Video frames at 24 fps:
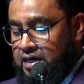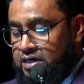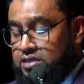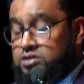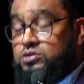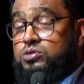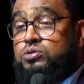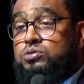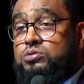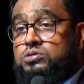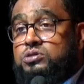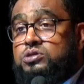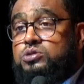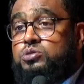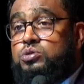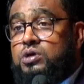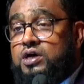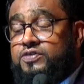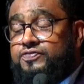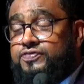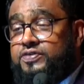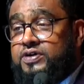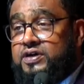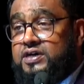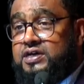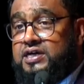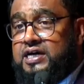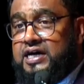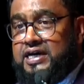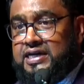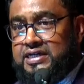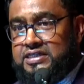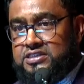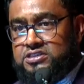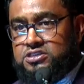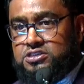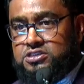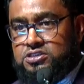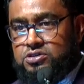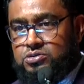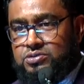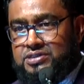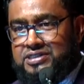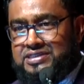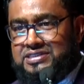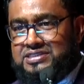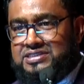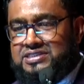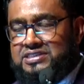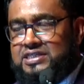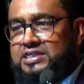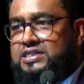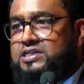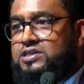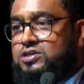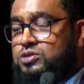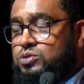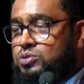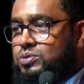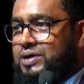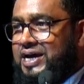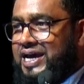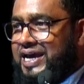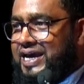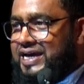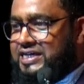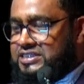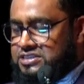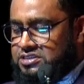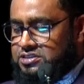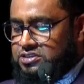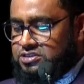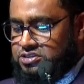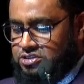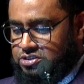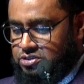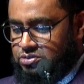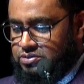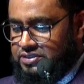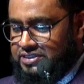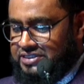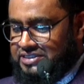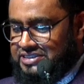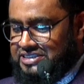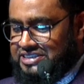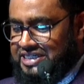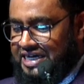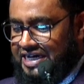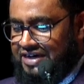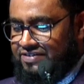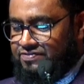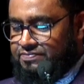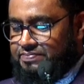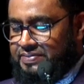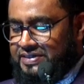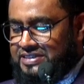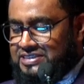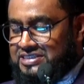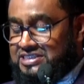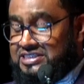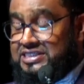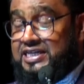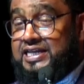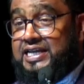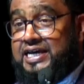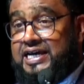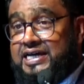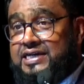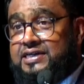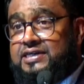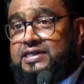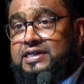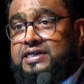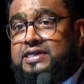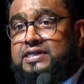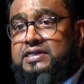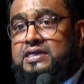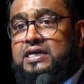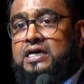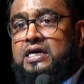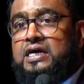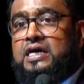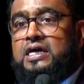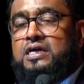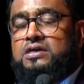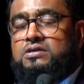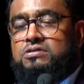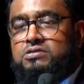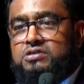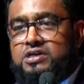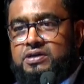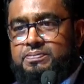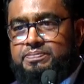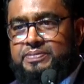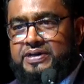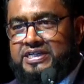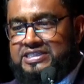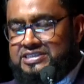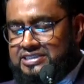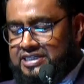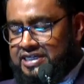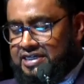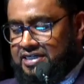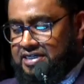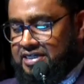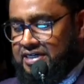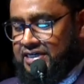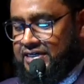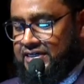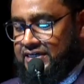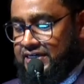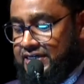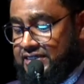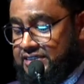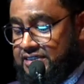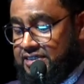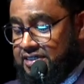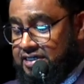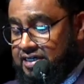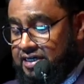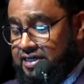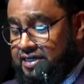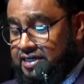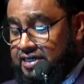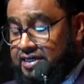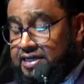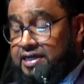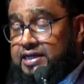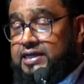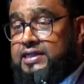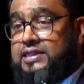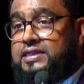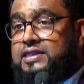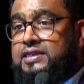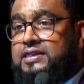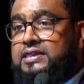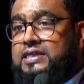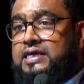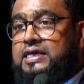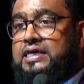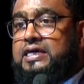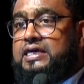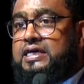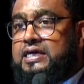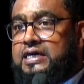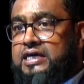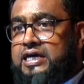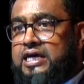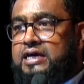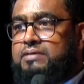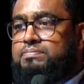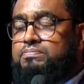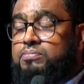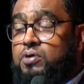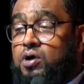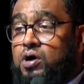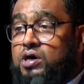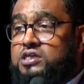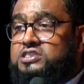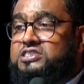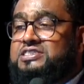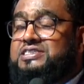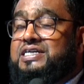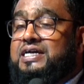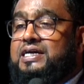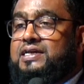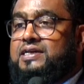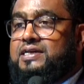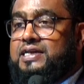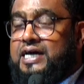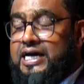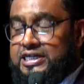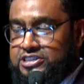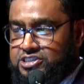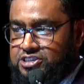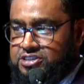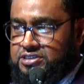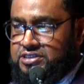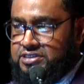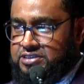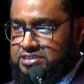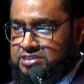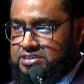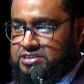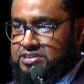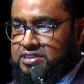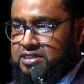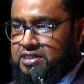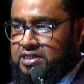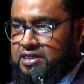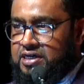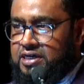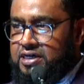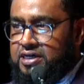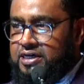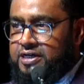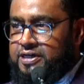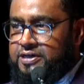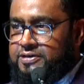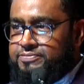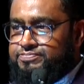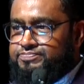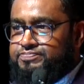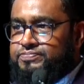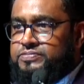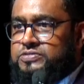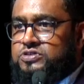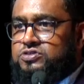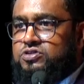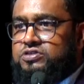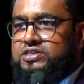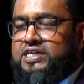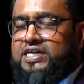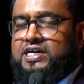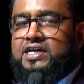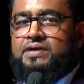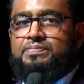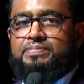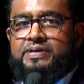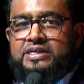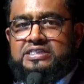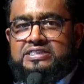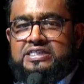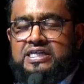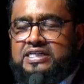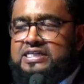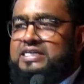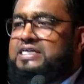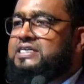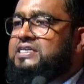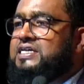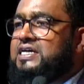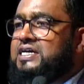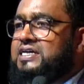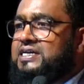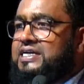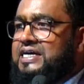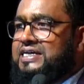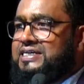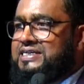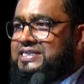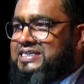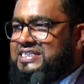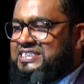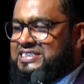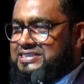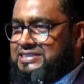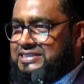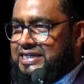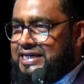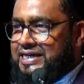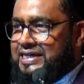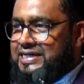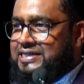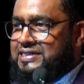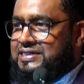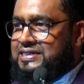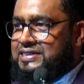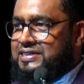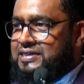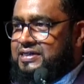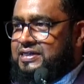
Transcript: Two of our current students and 2 ex-students have been selected to represent Karnataka in the kickboxing nationals. So they're representing the Karnataka state.